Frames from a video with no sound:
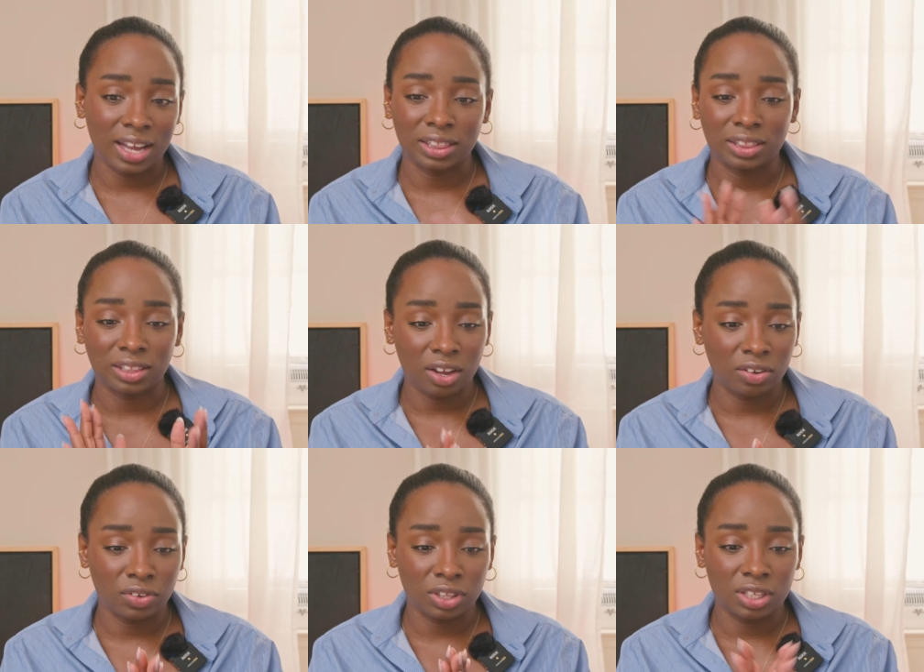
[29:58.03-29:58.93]
I
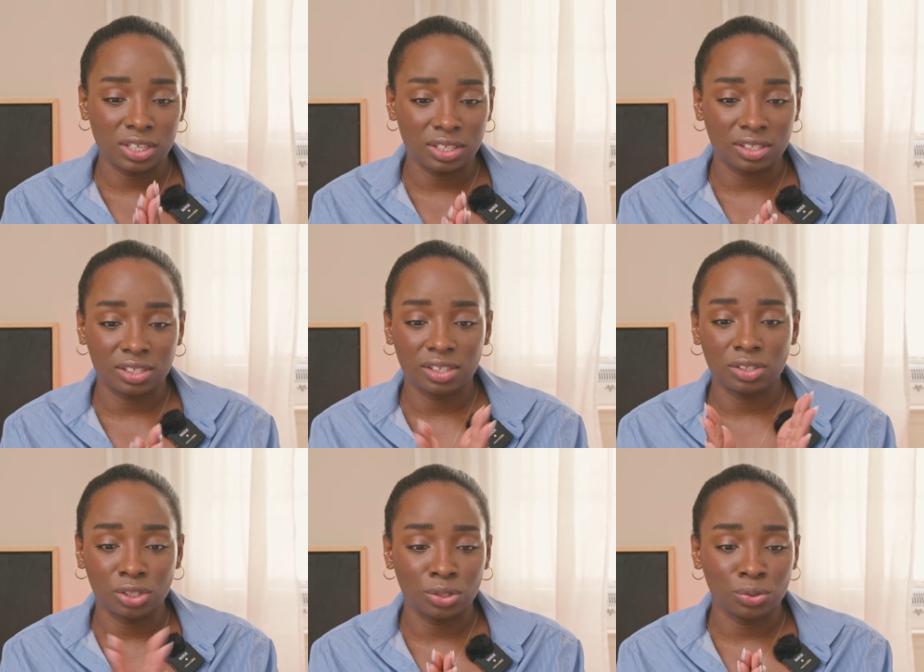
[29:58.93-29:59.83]
love these
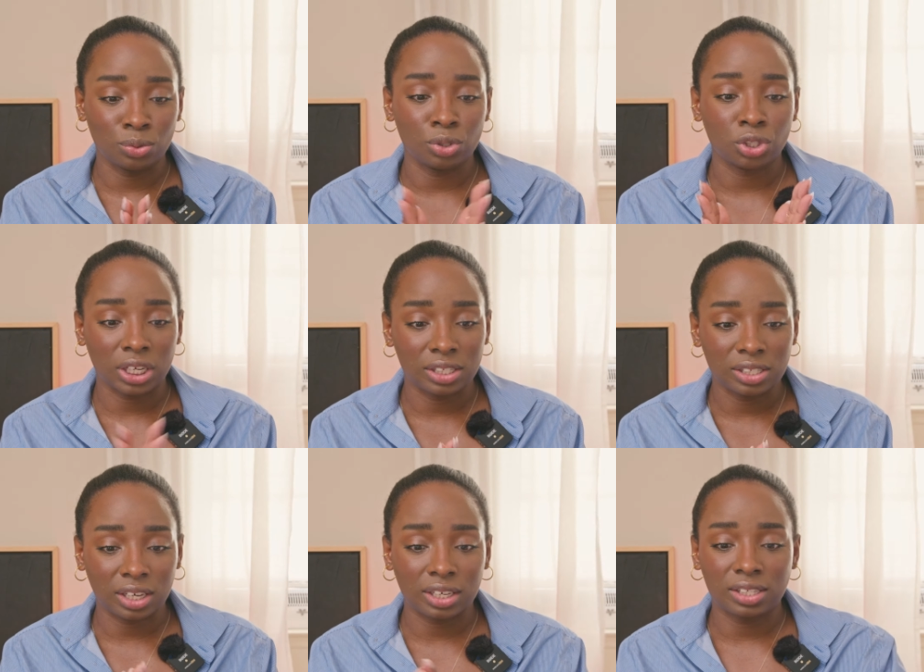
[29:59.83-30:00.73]
new shade
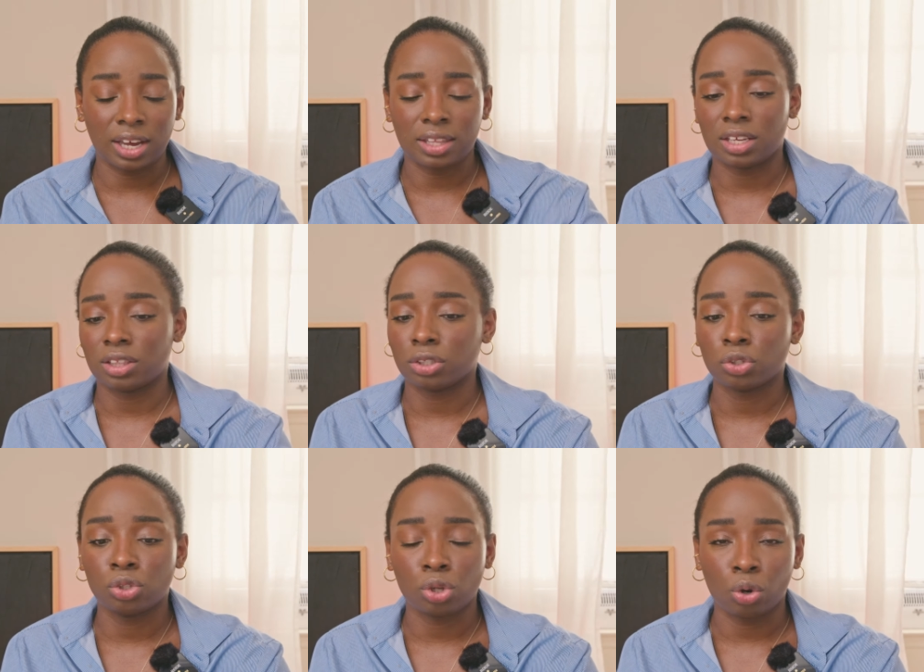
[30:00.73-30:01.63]
sticks. I think they're
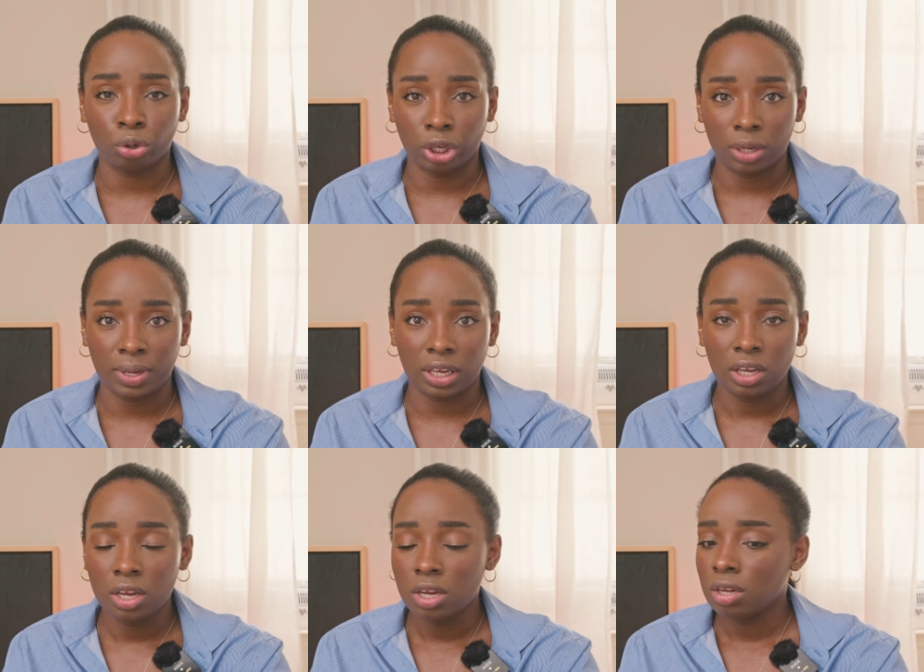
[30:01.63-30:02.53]
so creamy,
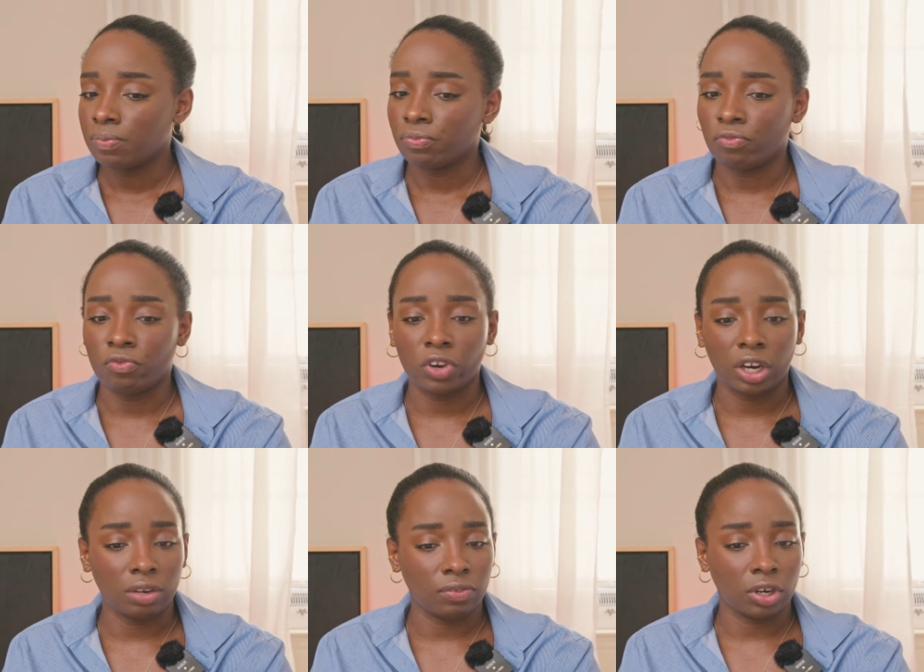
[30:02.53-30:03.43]

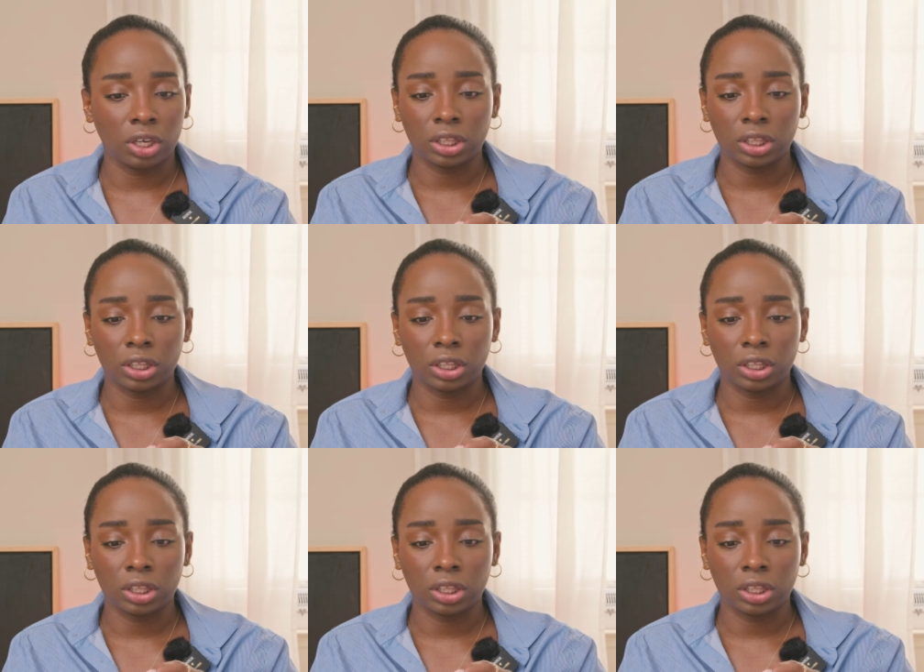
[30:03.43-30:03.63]
very, very